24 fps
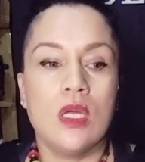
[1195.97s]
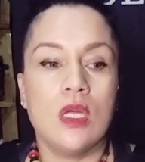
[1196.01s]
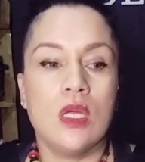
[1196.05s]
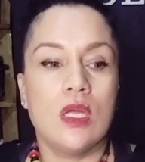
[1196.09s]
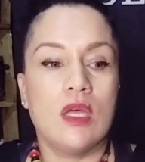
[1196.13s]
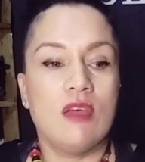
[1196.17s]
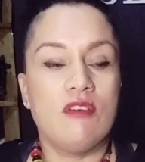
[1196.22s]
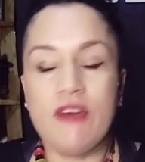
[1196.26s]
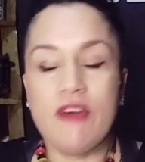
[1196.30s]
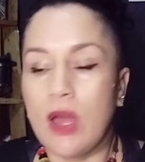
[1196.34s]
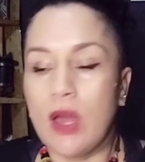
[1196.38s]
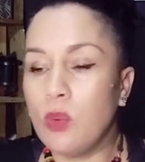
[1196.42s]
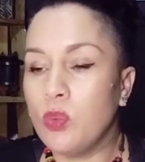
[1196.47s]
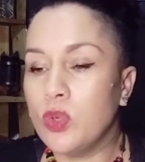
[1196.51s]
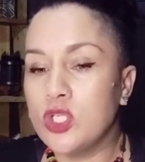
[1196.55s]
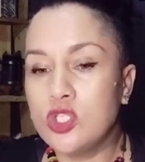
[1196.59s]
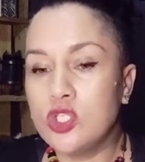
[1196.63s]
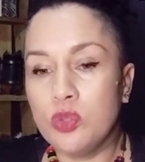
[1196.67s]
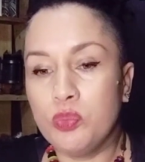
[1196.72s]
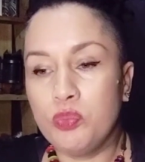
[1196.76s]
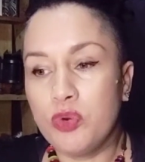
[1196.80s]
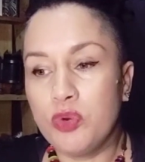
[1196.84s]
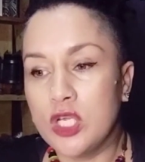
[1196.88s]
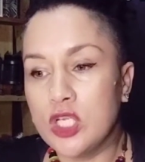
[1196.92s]
If I were
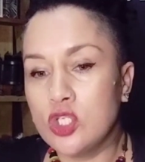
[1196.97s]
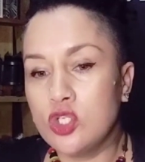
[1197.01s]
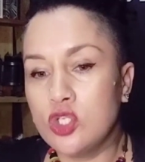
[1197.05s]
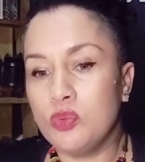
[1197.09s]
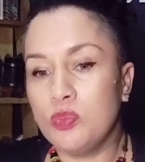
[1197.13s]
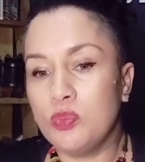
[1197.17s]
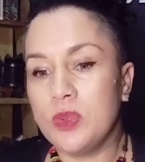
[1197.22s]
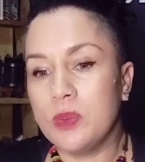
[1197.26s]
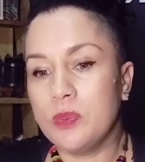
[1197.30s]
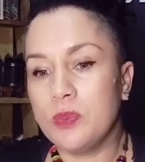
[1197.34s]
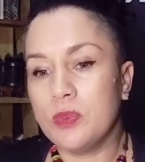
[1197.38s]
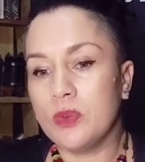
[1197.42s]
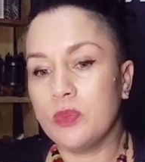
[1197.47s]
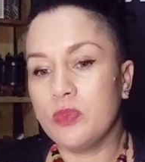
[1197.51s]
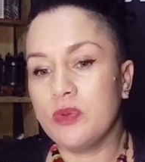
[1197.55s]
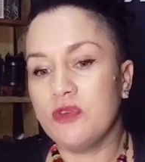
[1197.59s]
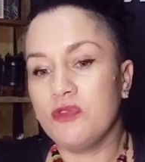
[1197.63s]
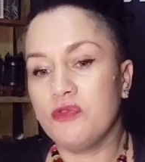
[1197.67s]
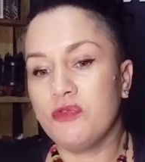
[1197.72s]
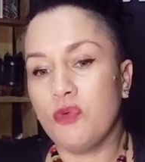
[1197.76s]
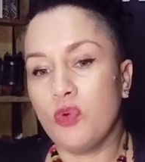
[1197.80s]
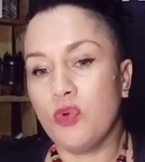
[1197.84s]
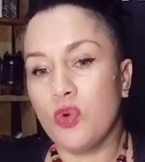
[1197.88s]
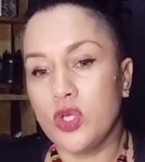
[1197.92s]
to bring two people
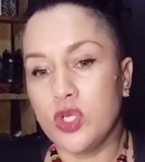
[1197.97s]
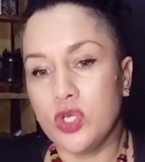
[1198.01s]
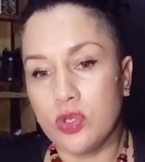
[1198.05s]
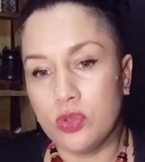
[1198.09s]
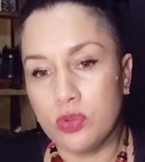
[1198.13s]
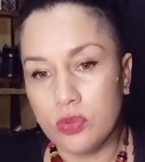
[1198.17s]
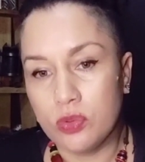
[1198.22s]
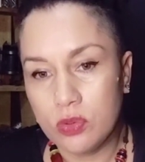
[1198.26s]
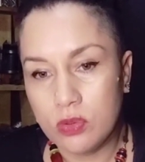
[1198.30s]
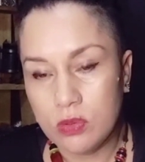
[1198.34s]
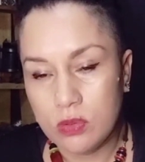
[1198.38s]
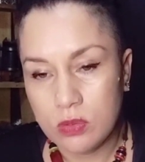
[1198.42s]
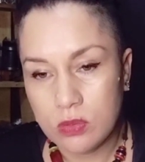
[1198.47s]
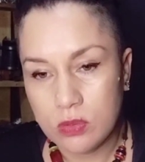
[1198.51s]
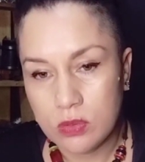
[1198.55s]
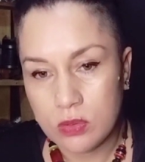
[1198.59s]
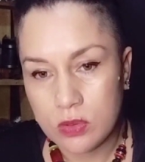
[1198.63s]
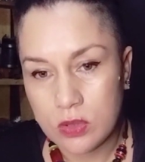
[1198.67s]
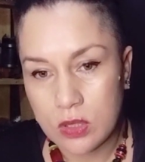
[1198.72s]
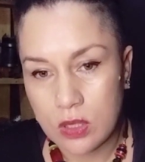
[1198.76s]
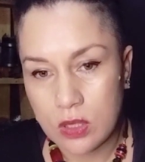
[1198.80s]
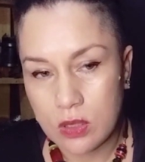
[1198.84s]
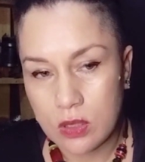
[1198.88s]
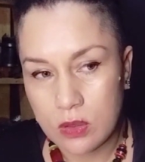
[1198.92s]
before you,
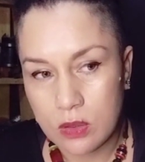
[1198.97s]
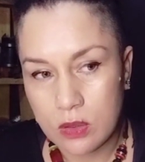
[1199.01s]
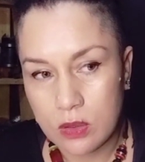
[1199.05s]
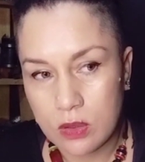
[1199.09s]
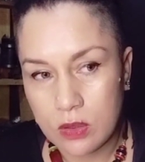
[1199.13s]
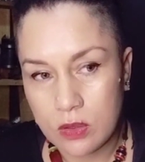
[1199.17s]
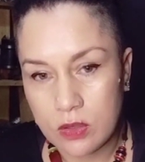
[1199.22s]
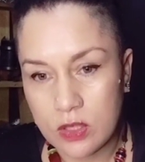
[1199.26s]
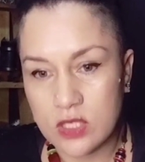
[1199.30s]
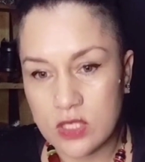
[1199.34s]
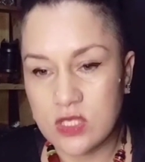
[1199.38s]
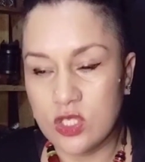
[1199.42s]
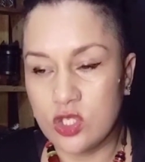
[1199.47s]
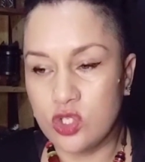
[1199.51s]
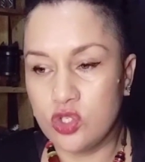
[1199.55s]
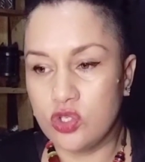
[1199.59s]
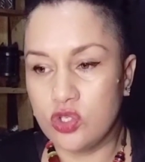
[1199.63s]
this is